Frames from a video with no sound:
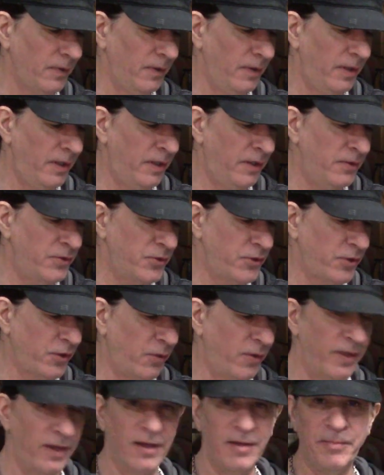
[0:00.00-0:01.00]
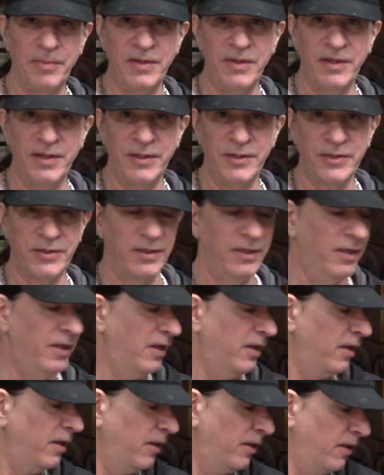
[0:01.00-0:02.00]
is showing up in this.
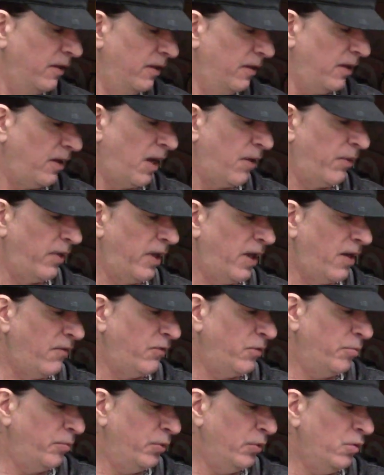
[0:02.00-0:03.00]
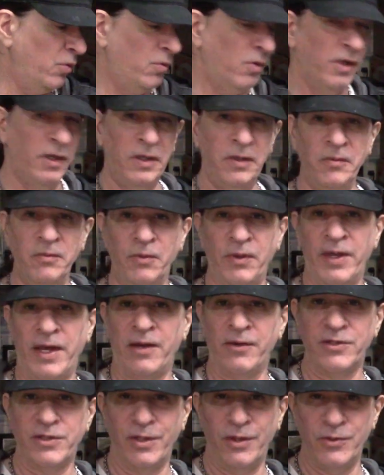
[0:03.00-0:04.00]
I would have to brew one
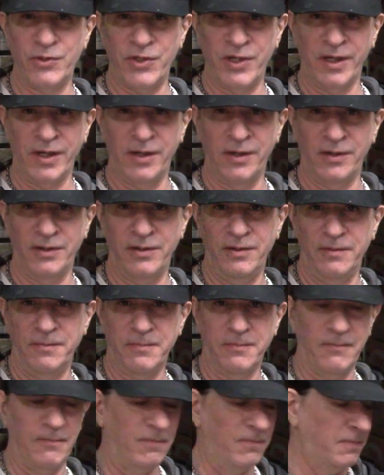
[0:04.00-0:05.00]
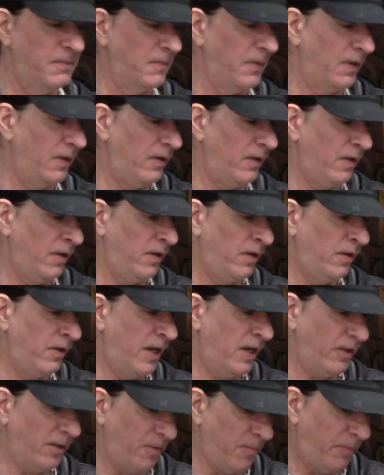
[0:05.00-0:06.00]
without toasting it
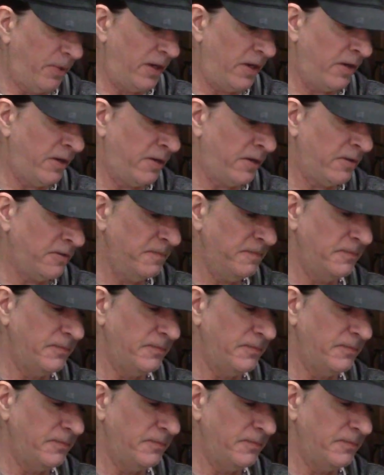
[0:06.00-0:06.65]
and compare.